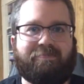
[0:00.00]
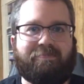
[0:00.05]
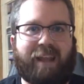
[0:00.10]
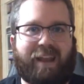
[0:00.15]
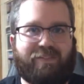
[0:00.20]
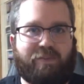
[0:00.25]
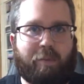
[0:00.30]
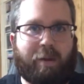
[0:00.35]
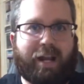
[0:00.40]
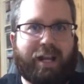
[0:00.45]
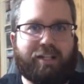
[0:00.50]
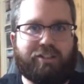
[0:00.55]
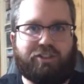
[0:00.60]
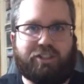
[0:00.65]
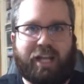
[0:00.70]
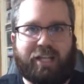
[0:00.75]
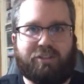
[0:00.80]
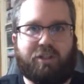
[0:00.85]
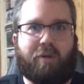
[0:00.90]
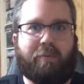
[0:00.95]
Hey everybody, it's
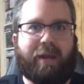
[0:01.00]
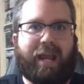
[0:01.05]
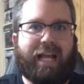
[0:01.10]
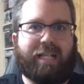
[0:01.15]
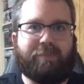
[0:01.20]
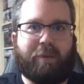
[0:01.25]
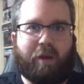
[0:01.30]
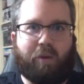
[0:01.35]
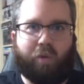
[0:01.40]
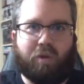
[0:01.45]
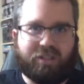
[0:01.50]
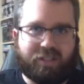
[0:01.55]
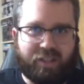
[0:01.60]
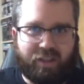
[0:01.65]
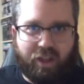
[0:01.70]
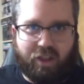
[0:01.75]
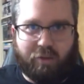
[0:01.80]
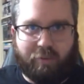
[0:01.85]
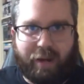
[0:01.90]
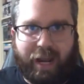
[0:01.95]
Chainsaw Reacts back. Once again,
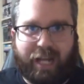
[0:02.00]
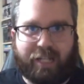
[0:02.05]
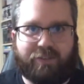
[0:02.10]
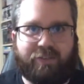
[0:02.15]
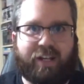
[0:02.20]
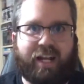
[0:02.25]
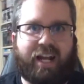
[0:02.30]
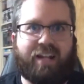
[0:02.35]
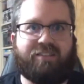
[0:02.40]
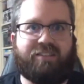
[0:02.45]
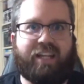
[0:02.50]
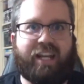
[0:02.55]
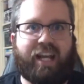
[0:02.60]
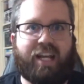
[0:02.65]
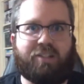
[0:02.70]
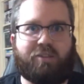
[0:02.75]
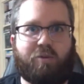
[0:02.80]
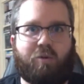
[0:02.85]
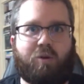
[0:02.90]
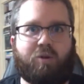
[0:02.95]
another reaction for guys. Today,
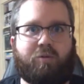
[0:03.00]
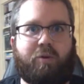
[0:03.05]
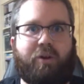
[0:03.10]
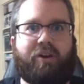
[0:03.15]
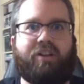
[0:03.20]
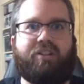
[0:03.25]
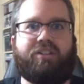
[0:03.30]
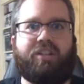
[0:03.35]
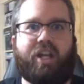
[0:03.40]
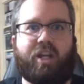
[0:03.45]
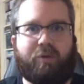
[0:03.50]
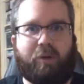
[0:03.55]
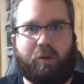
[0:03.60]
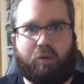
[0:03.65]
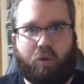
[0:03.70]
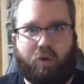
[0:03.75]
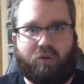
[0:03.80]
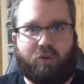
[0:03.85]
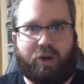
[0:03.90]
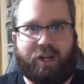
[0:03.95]
guys, of course, we are
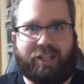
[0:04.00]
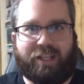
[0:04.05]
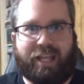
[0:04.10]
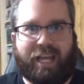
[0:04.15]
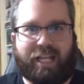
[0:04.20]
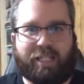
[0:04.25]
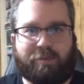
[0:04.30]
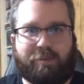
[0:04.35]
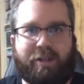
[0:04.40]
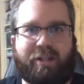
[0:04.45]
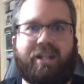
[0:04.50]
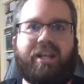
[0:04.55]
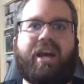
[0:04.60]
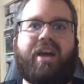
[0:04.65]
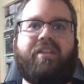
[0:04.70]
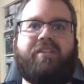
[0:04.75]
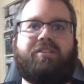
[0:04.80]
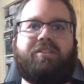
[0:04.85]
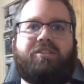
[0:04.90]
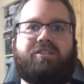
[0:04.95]
continuing Wolverine and the X-Men.
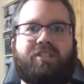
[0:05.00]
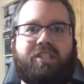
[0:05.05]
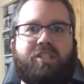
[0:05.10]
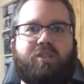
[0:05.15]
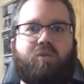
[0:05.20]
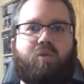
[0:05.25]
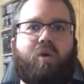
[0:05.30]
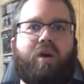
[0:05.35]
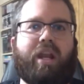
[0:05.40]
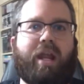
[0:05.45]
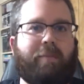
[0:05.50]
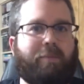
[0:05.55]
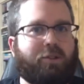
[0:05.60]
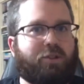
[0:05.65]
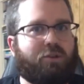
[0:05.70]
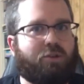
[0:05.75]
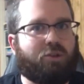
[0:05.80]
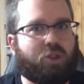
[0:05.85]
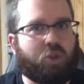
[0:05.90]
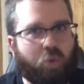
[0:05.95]
This is Season 1,
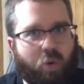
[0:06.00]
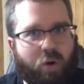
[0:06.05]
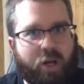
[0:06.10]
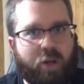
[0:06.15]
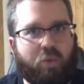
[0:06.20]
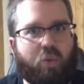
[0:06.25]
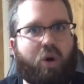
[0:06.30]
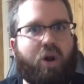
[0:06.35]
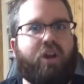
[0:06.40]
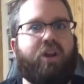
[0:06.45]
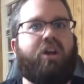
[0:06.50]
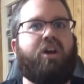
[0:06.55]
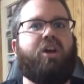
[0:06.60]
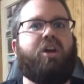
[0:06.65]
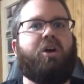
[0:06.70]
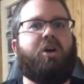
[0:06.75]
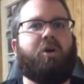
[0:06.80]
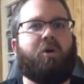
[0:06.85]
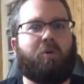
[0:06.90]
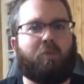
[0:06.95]
Episode 21,
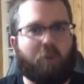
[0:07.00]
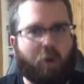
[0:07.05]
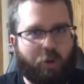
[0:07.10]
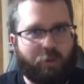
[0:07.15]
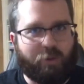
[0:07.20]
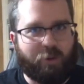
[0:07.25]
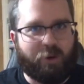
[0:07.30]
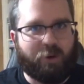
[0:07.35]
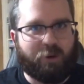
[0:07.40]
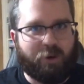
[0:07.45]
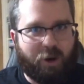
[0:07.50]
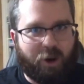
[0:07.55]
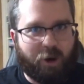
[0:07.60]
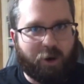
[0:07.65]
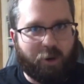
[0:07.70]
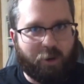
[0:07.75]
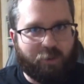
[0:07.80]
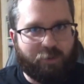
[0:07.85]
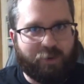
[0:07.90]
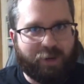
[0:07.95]
Rover.
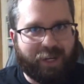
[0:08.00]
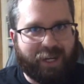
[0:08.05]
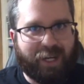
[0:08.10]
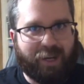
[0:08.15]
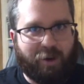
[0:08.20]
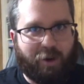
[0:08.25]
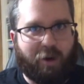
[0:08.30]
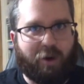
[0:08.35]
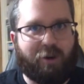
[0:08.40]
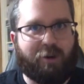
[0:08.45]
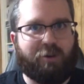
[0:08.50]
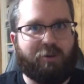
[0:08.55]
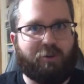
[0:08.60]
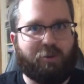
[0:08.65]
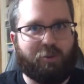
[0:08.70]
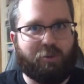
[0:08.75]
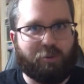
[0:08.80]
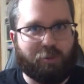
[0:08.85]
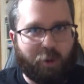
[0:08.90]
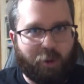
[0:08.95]
R-O-V-E-R.
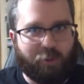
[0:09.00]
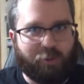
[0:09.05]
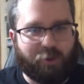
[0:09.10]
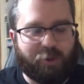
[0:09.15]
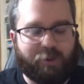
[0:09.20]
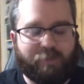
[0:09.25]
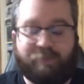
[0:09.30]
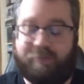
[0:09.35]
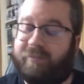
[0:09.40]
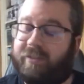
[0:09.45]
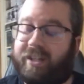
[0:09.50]
Rover.